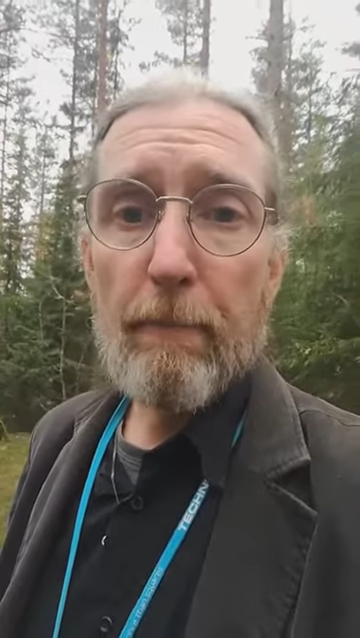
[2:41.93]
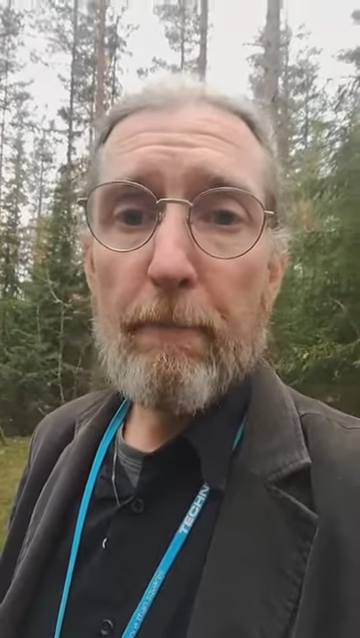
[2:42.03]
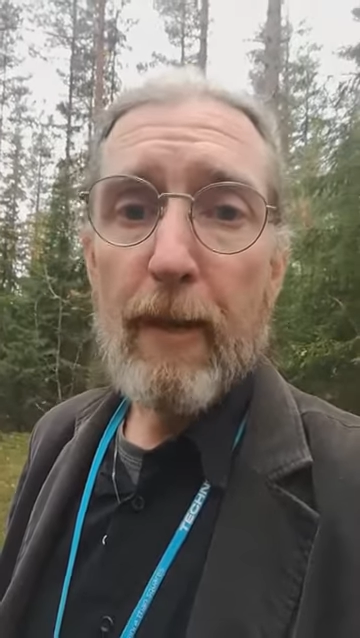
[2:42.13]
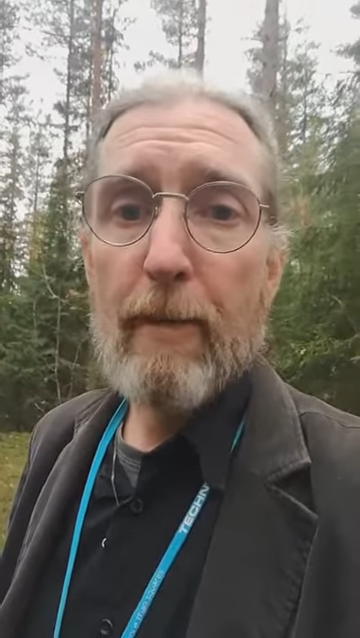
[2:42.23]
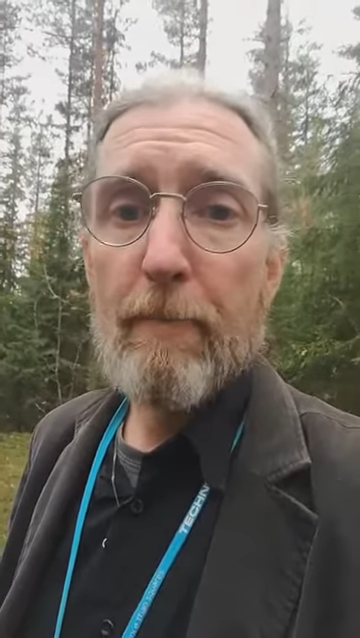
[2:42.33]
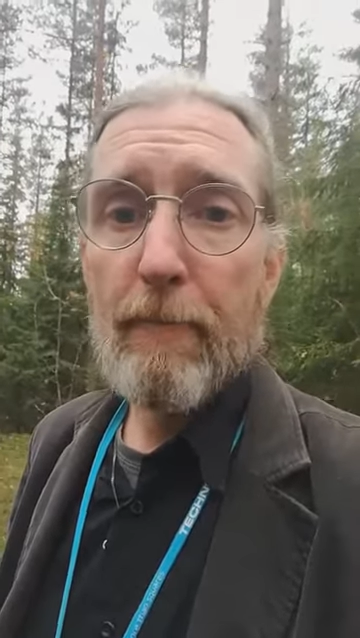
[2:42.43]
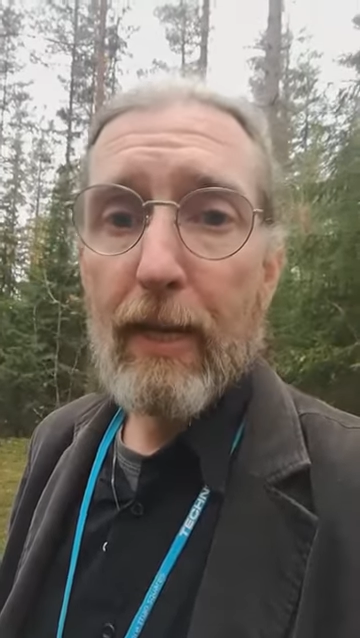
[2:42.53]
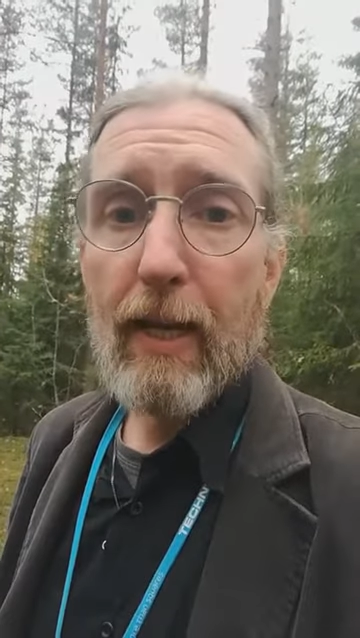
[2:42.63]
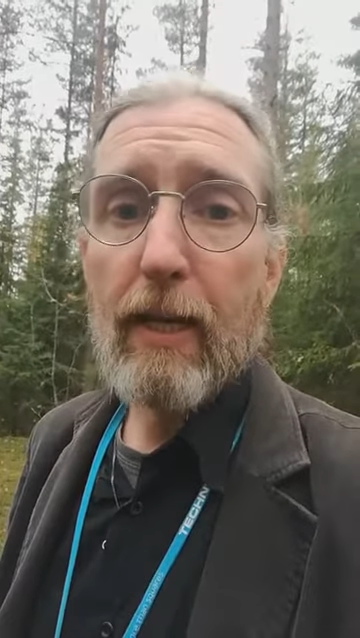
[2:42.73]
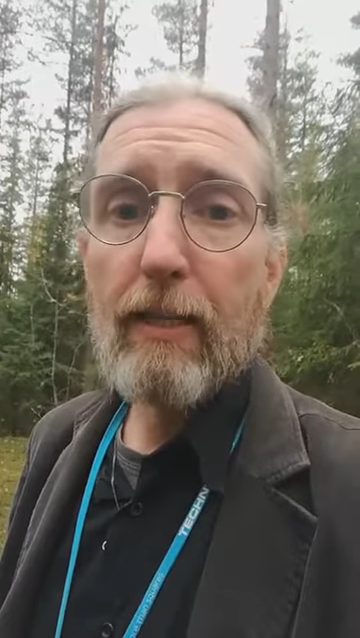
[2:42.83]

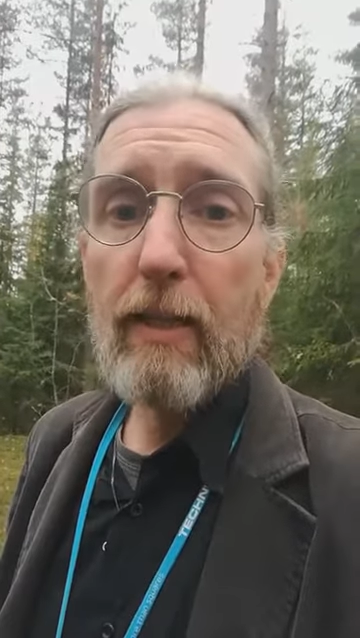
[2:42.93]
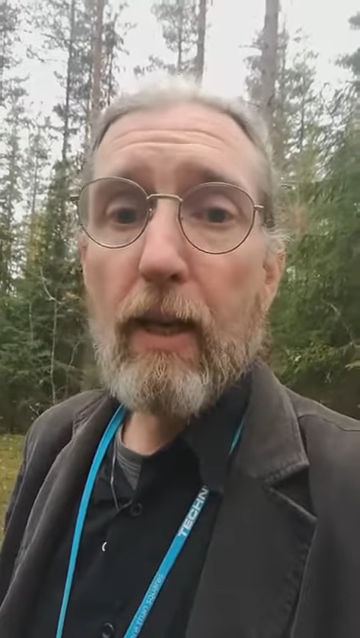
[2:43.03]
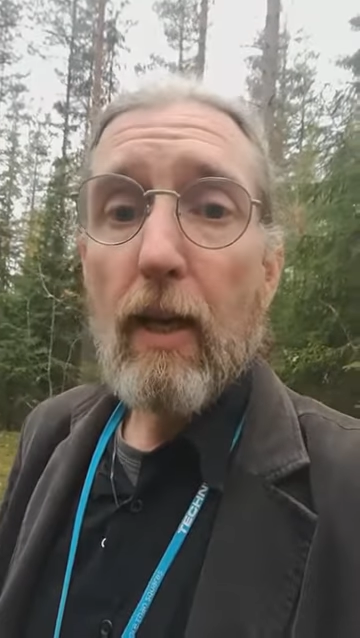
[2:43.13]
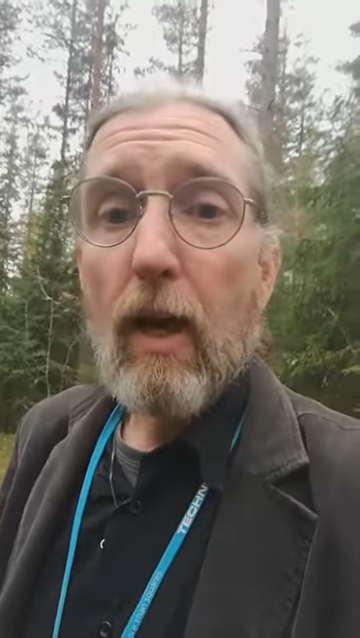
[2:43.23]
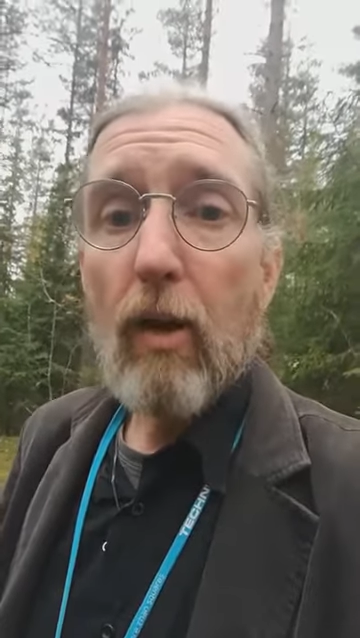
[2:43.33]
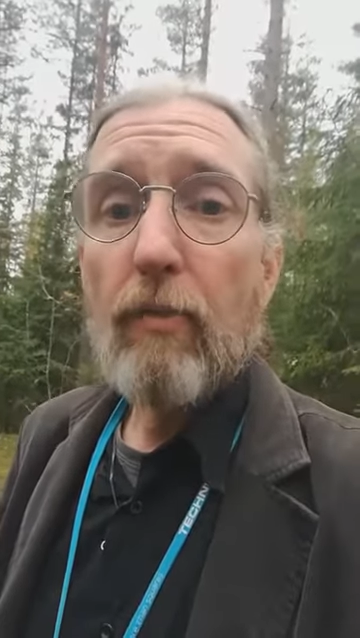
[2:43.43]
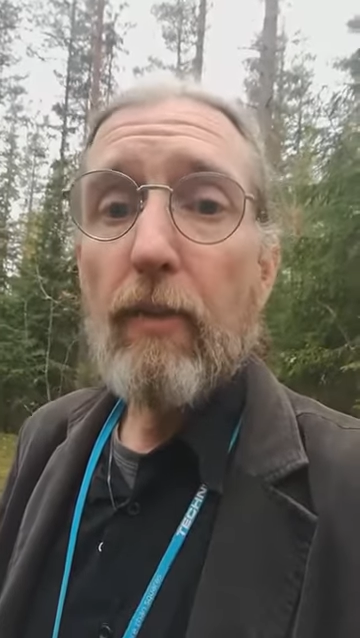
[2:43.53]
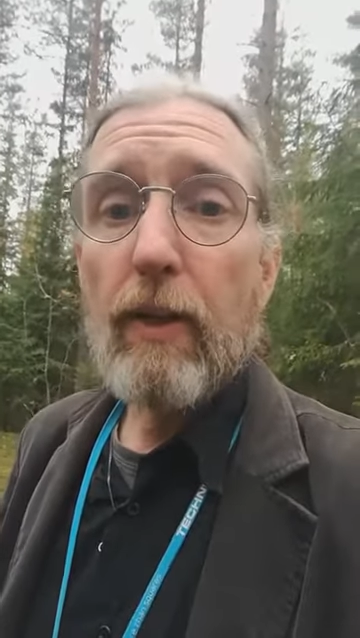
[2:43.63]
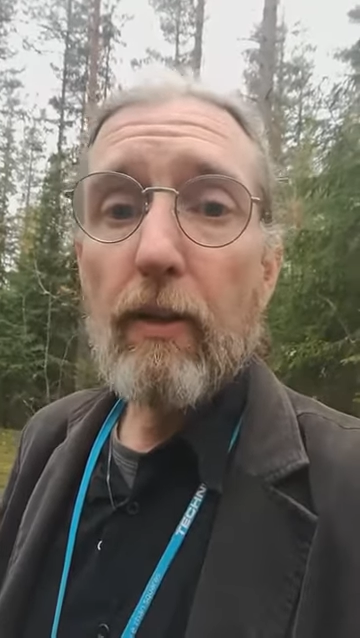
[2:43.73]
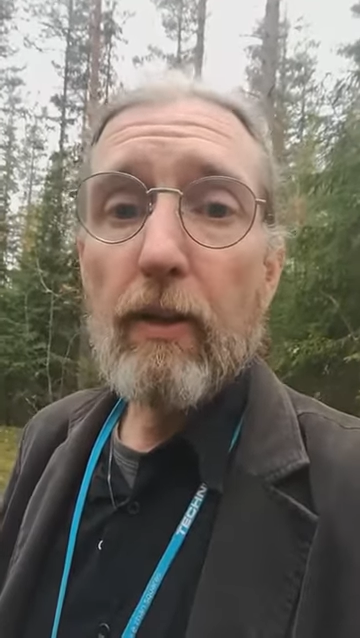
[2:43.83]
And
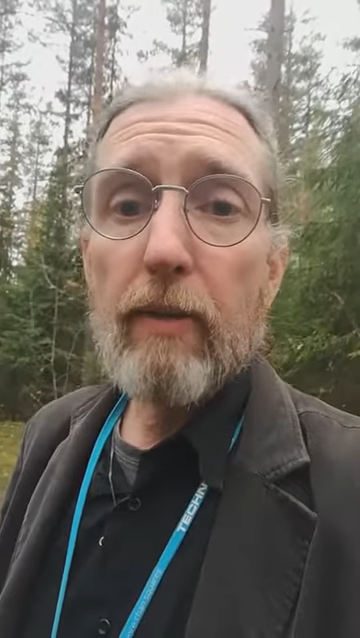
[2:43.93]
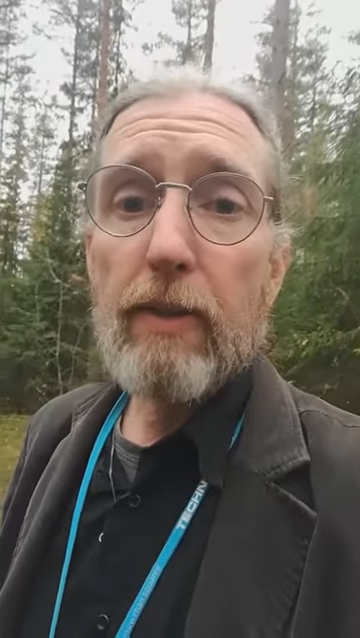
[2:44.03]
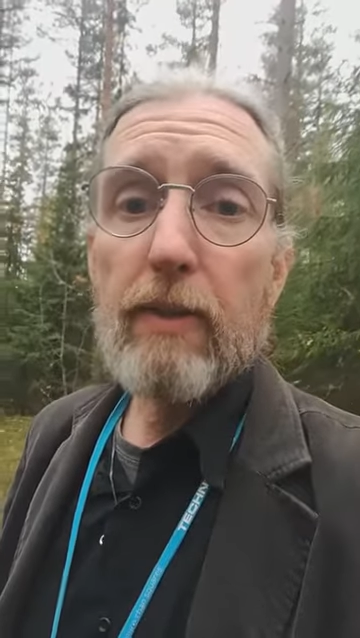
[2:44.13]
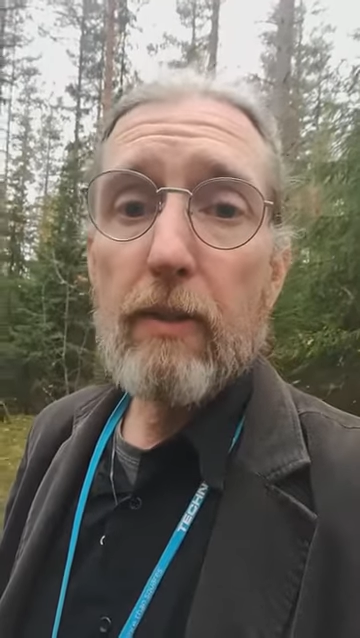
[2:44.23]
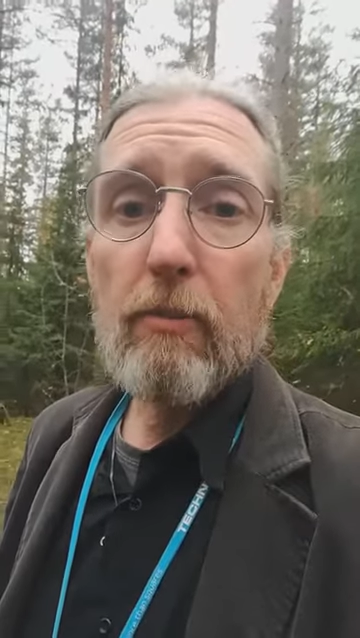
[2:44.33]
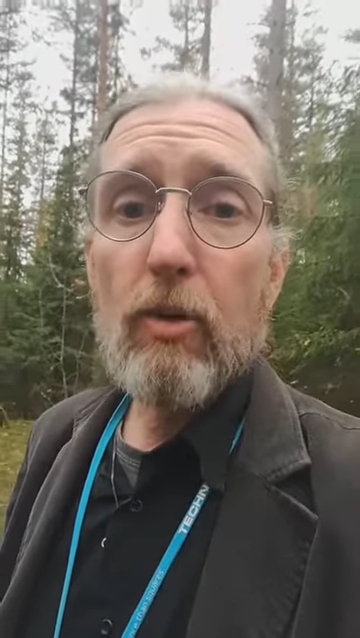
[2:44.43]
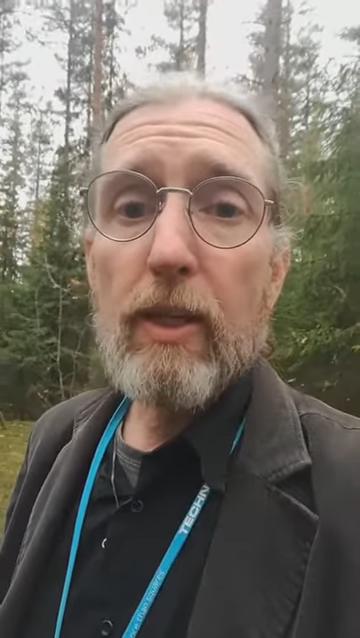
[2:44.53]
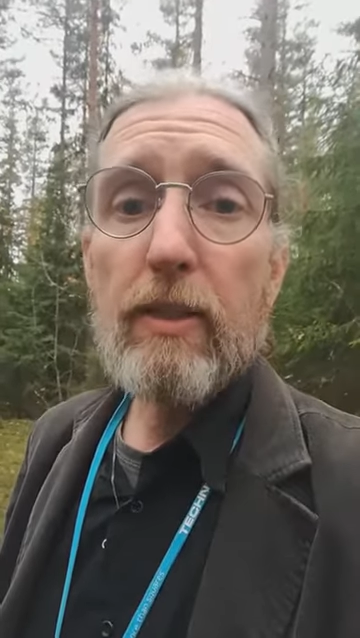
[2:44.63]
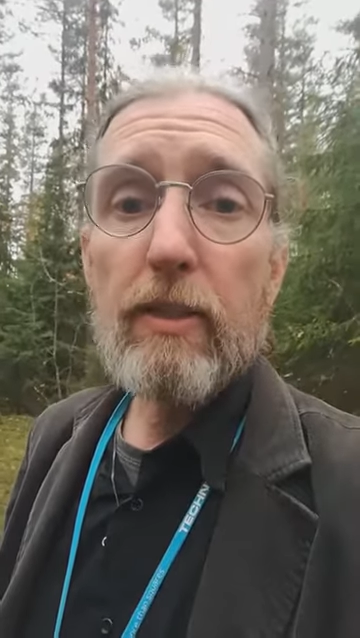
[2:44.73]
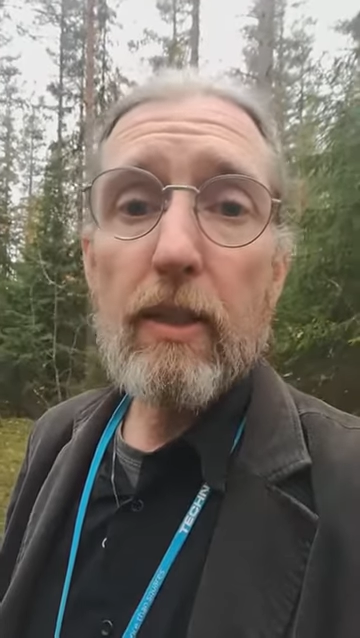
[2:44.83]
hopefully it'll give us some more
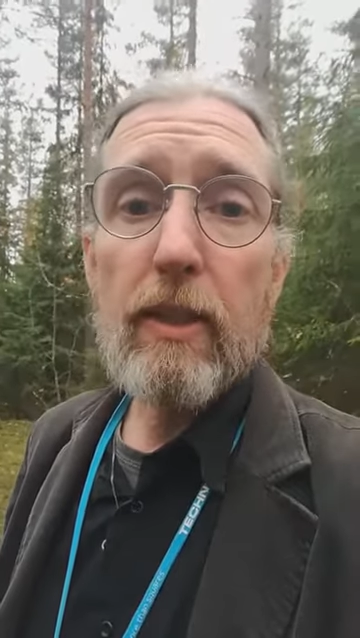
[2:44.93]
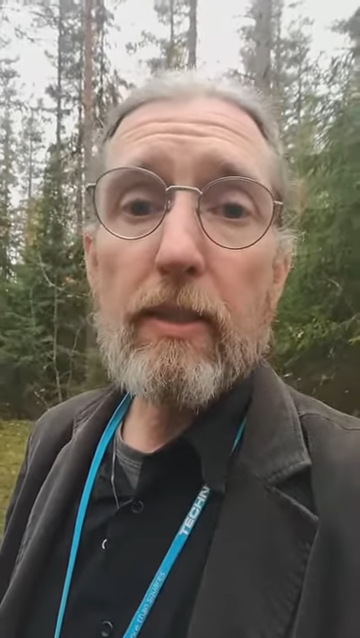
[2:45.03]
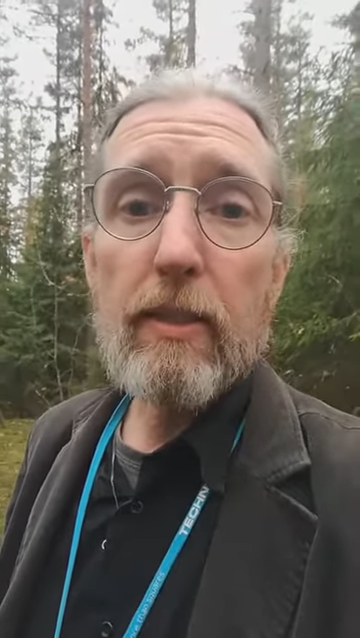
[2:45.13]
insight